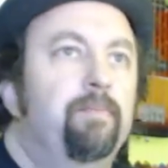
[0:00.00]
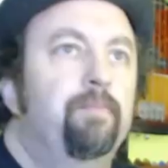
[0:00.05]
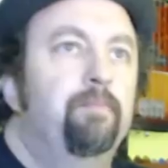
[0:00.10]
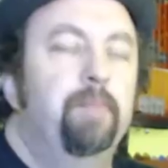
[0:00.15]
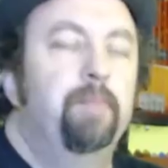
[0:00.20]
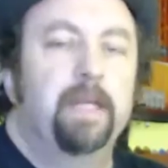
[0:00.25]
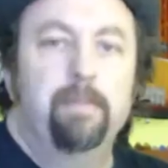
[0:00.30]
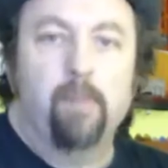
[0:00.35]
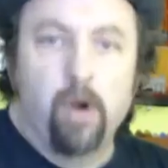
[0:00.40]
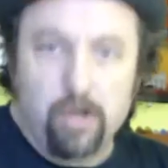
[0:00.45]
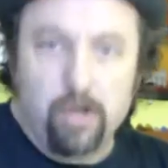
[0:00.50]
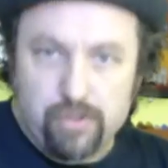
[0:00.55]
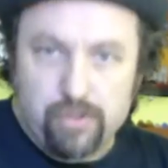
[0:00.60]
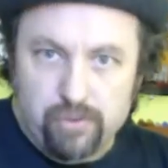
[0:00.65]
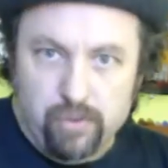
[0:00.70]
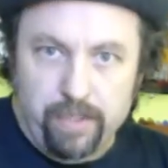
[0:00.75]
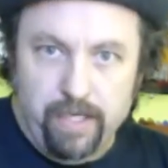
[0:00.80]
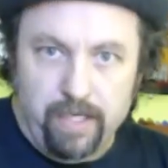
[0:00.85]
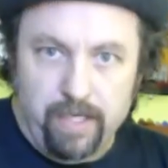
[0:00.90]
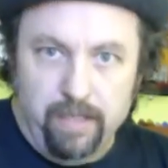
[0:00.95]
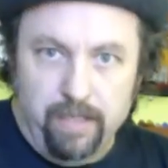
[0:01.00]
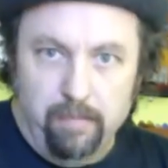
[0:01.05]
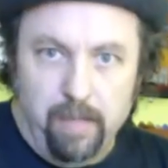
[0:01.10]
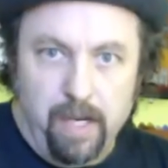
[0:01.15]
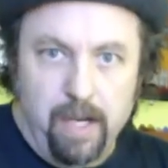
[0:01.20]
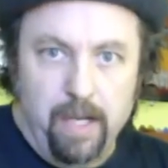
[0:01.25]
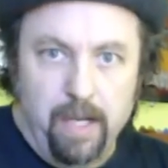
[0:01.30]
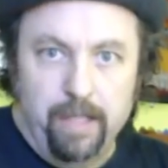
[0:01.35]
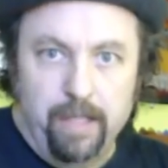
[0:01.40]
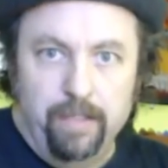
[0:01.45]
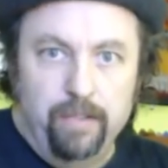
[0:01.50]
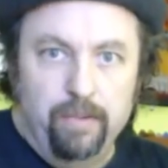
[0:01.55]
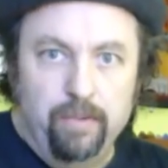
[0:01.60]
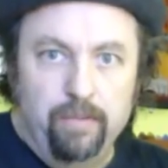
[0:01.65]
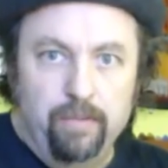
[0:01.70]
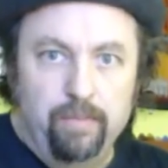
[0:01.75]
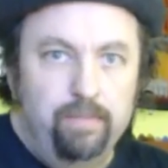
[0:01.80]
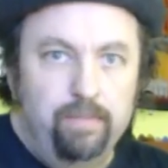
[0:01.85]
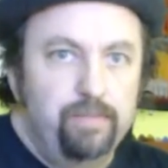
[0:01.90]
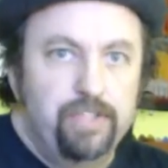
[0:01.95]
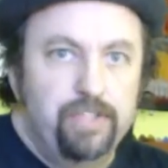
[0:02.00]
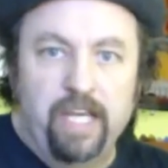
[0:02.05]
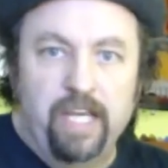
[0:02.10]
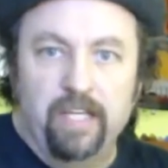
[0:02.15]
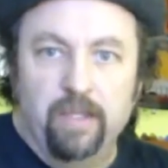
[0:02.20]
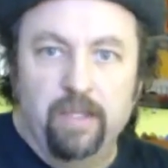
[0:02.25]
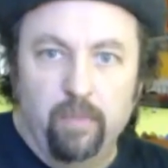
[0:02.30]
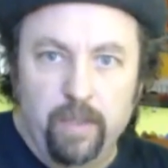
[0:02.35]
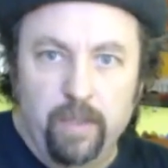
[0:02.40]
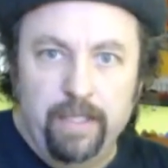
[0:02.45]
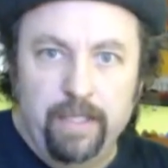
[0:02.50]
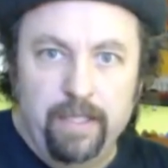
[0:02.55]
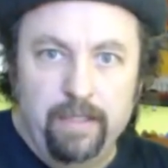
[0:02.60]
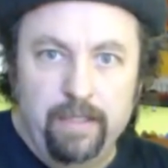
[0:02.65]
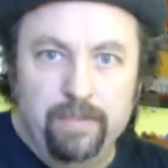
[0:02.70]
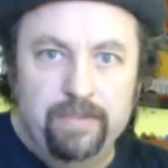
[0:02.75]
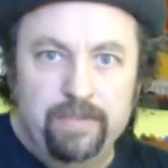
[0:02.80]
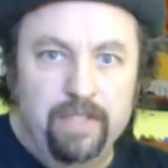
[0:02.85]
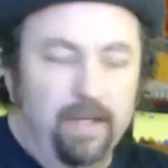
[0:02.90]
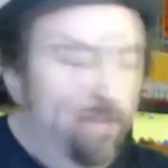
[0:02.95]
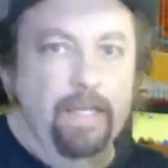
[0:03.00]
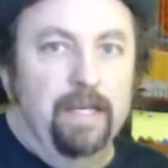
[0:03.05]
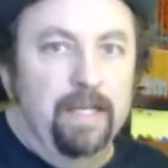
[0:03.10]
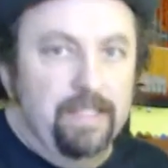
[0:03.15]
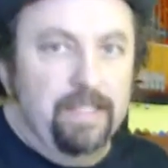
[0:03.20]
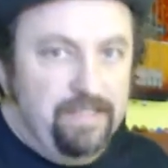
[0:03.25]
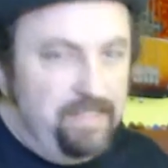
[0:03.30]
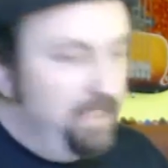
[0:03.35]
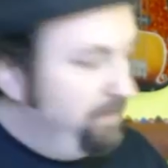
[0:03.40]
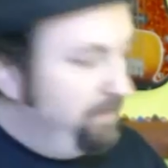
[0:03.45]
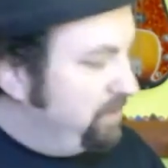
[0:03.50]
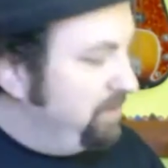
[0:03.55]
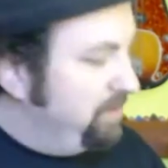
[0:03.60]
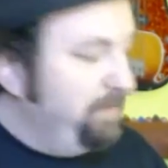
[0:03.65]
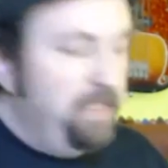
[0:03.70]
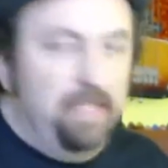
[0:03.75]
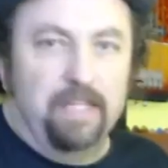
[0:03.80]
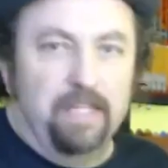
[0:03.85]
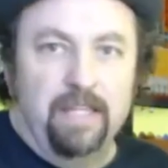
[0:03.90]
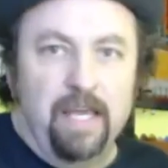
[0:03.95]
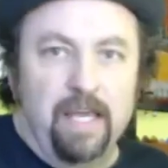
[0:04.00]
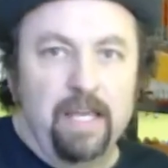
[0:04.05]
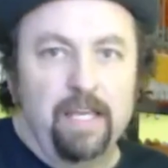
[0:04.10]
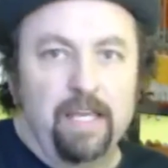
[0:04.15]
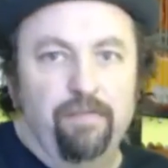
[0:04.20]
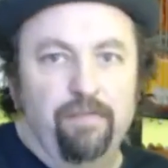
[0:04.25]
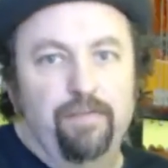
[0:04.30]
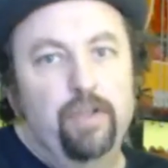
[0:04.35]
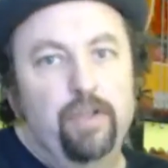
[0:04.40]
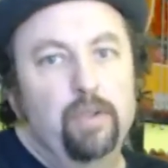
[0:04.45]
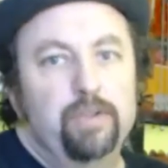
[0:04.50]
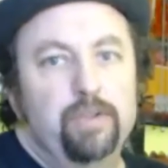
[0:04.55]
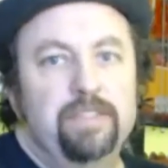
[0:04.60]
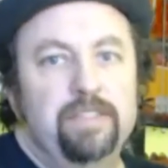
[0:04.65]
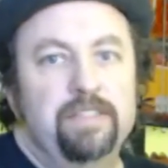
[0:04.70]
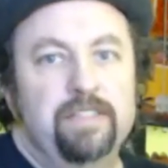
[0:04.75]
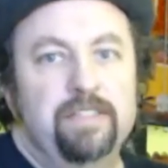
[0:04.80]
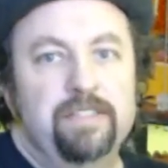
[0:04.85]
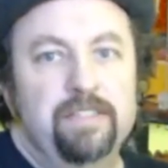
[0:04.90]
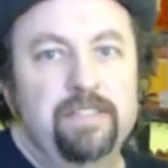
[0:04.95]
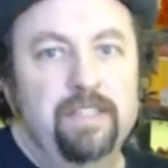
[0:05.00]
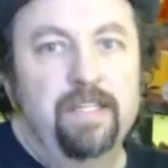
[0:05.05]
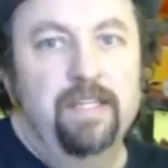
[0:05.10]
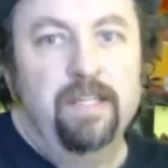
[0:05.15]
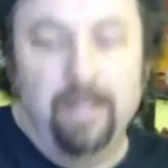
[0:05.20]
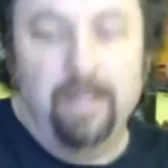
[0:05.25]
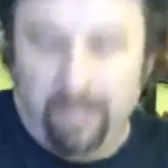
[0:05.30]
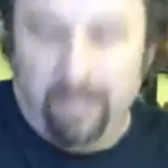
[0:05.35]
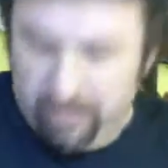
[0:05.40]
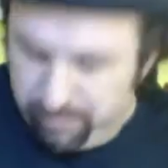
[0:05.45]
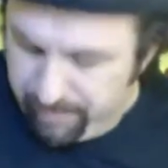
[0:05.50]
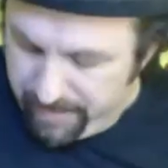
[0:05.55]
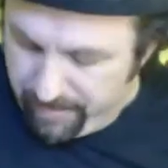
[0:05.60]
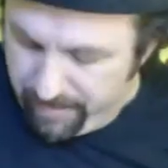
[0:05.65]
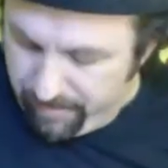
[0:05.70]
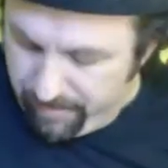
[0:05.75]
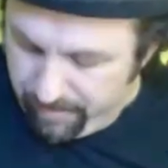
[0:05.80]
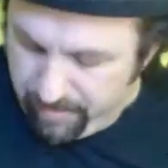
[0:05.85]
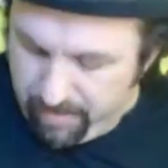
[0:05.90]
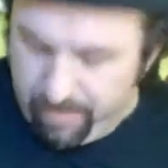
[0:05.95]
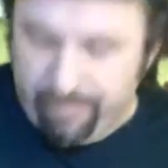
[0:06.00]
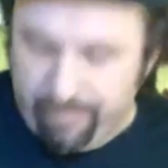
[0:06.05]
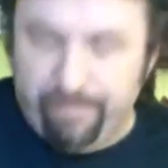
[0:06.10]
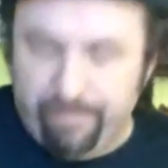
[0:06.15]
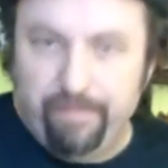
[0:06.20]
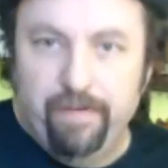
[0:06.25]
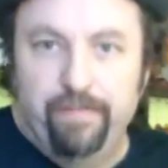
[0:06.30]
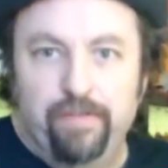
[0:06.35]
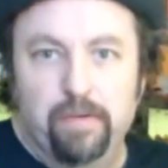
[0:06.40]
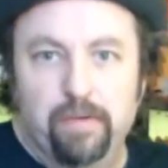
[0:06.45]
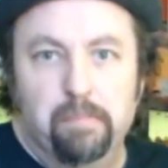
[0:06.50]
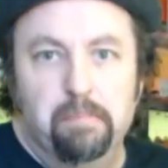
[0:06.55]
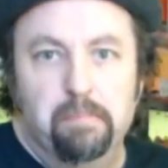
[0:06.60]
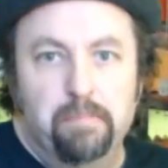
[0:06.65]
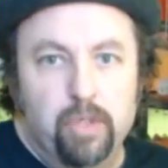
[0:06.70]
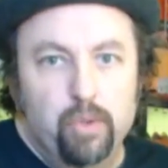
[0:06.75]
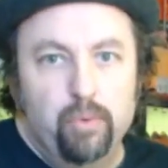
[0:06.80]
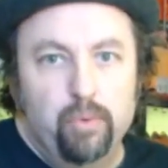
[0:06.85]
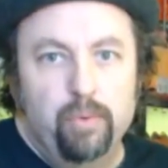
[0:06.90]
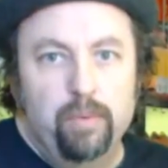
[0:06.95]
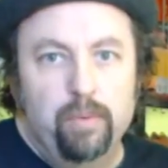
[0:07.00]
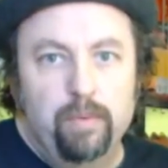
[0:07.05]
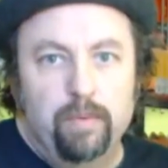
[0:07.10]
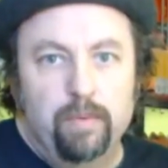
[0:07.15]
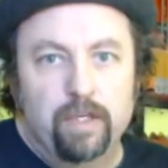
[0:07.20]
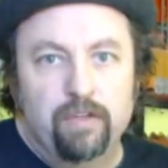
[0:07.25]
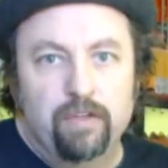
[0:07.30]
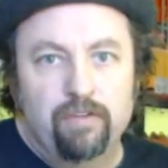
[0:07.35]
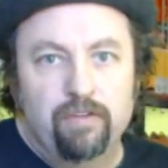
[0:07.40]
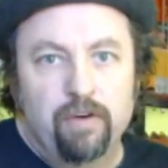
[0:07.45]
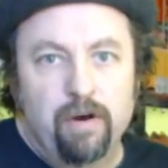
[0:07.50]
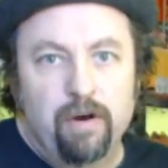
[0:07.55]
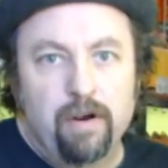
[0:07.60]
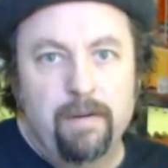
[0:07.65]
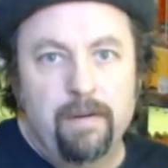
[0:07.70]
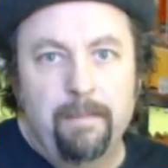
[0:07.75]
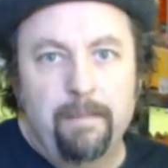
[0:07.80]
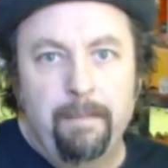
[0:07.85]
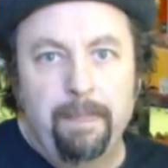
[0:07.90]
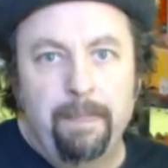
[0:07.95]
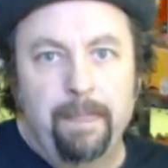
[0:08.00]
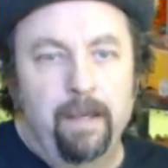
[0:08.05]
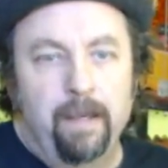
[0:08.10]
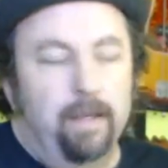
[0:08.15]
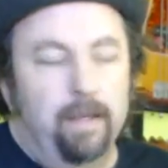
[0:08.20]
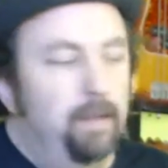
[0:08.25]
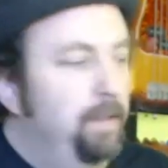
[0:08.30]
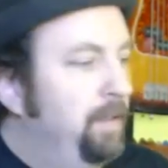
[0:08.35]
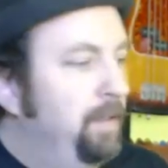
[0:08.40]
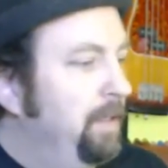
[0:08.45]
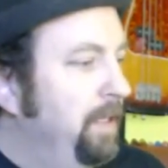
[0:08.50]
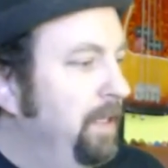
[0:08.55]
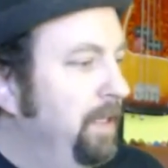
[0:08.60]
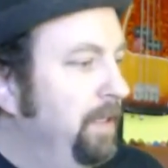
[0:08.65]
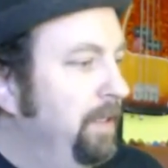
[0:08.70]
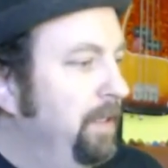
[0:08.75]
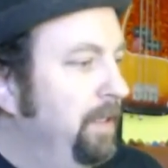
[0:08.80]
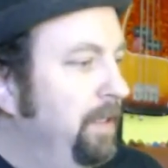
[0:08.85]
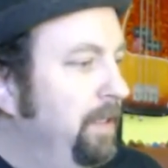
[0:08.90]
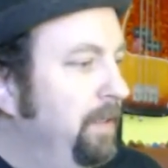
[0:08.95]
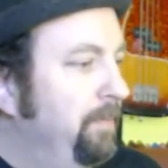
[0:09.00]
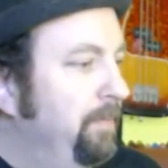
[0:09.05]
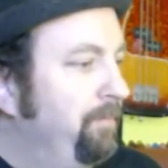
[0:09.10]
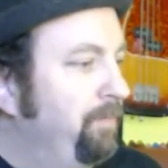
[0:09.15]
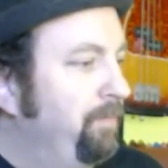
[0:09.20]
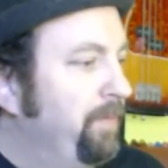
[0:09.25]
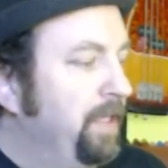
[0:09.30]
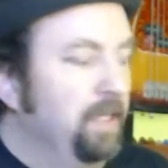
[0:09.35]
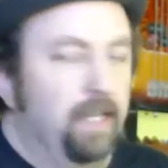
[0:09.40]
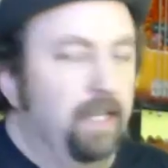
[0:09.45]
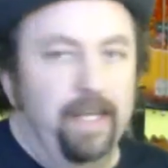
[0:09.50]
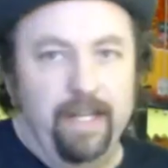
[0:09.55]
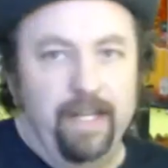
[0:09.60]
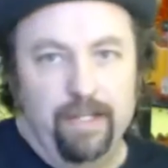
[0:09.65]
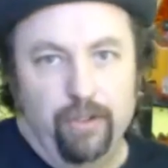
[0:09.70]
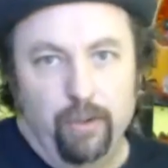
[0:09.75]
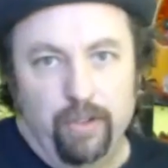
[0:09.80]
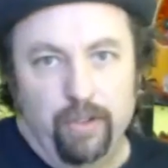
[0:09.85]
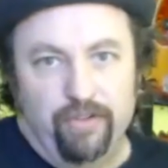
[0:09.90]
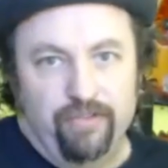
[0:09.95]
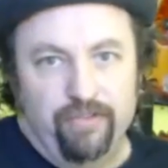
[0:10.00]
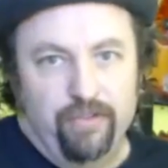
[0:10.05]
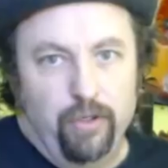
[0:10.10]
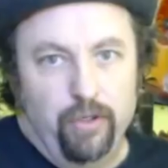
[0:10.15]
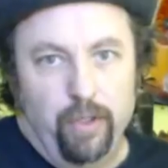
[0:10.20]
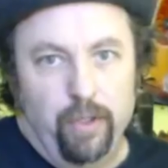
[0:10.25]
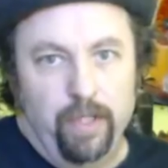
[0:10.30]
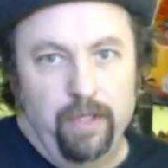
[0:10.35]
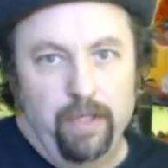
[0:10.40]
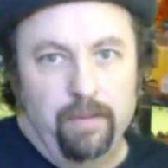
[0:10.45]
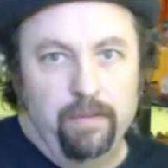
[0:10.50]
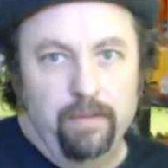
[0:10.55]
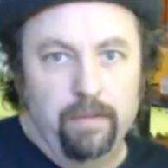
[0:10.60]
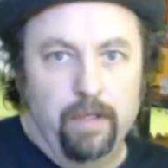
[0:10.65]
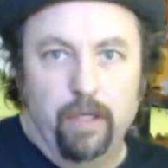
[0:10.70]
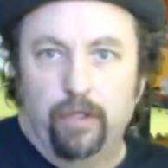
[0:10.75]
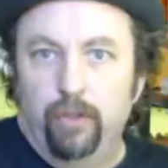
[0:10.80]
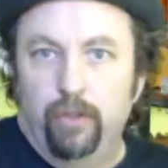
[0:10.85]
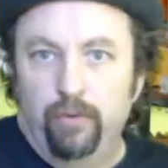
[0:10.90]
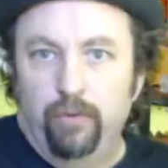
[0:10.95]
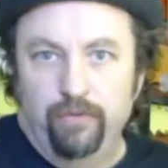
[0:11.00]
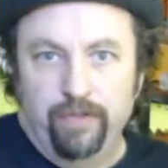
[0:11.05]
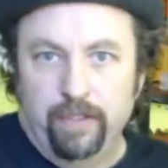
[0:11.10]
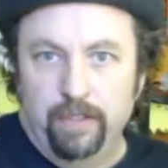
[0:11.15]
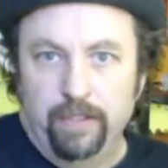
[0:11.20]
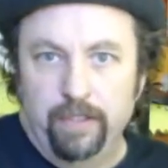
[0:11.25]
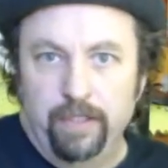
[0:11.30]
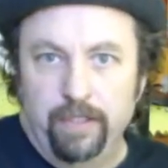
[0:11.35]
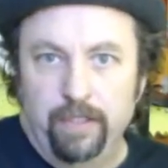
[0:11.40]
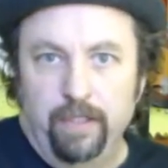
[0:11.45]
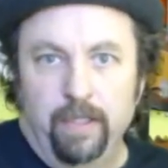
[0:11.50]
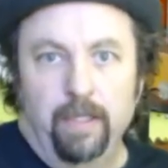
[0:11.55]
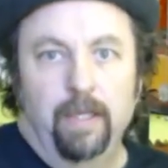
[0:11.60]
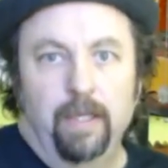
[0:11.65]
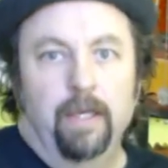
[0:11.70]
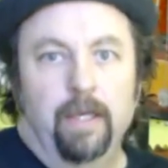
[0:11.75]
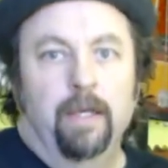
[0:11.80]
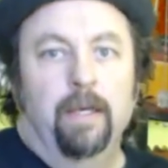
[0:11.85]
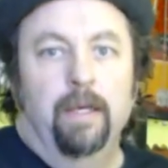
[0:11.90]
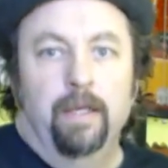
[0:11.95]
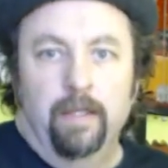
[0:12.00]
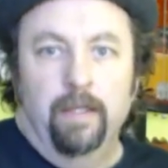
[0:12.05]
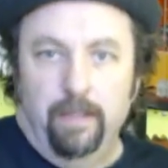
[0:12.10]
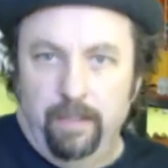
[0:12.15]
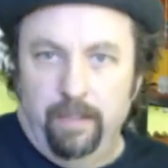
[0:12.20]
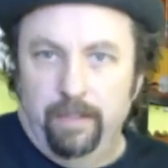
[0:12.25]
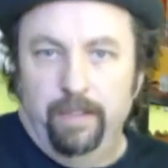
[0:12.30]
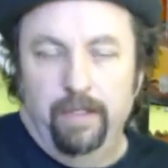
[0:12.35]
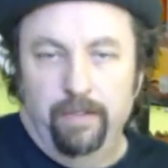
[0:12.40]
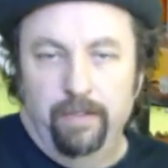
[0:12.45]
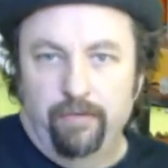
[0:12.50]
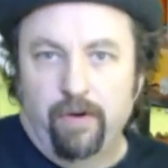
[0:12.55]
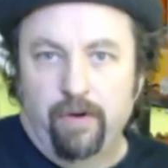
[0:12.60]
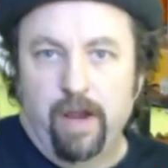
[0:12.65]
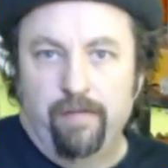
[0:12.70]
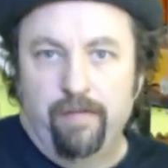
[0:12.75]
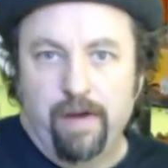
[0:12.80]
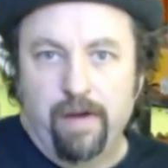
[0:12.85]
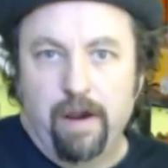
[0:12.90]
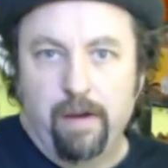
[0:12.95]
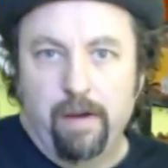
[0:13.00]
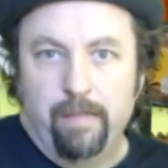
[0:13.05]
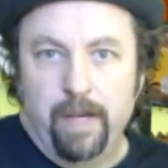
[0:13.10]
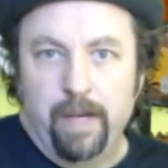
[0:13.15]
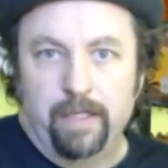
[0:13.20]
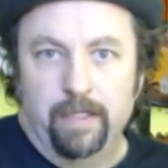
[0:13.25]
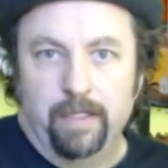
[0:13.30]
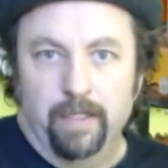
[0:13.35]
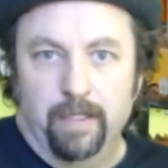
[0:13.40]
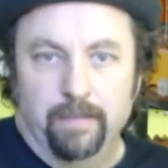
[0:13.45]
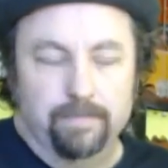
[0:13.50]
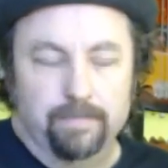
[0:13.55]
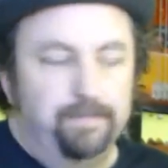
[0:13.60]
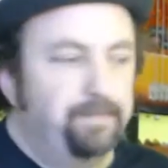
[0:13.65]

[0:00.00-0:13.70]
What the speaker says: big Marshall kicking behind you, shaking the windows, it seems to me that confuses this thing. It's better off if you mute the guitar and let it do its tuning acoustically and then try and fire it back up.